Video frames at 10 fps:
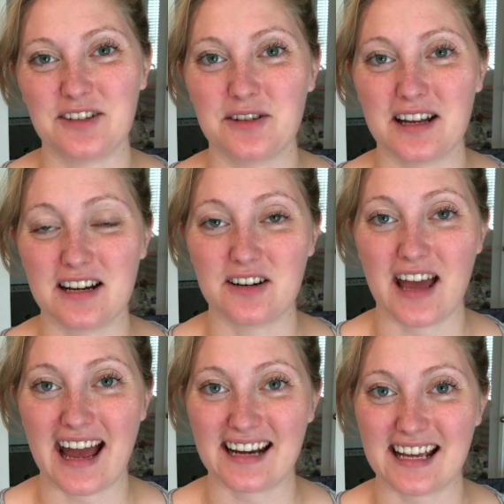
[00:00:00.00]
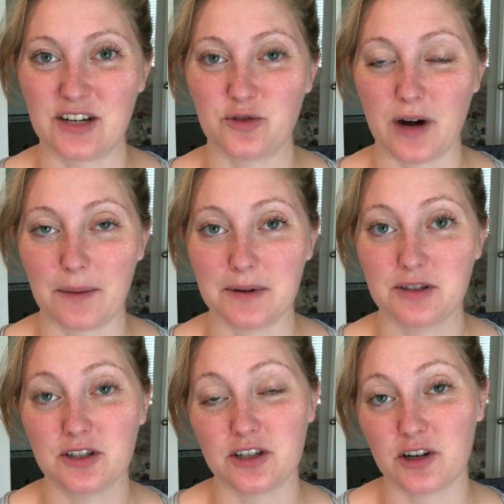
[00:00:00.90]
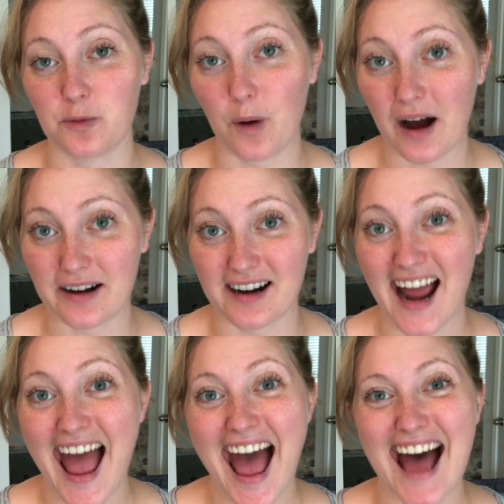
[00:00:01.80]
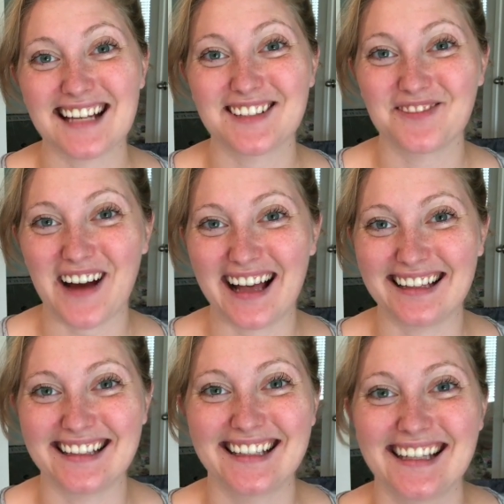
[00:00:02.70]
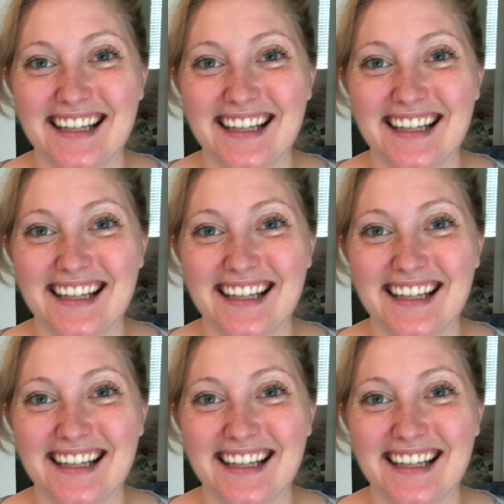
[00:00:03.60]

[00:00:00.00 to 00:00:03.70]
you can add a drop to your water as well.